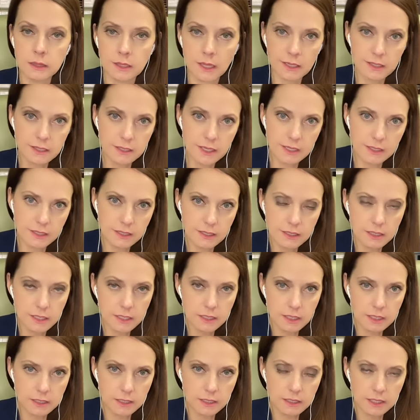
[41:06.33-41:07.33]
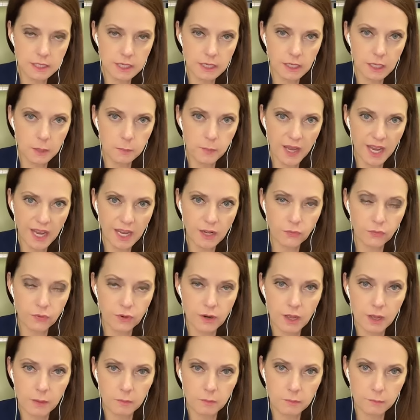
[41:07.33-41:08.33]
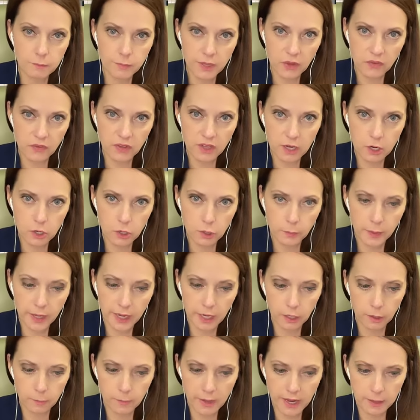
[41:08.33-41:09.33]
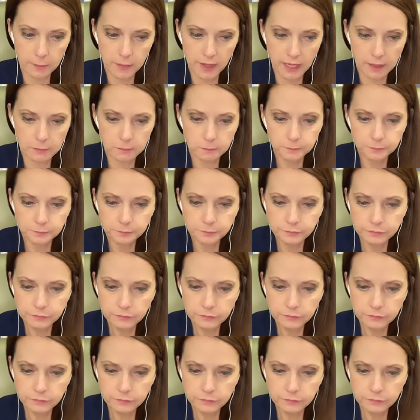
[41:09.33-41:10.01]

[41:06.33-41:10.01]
That's not necessarily pain from pelvic girdle pain or back pain.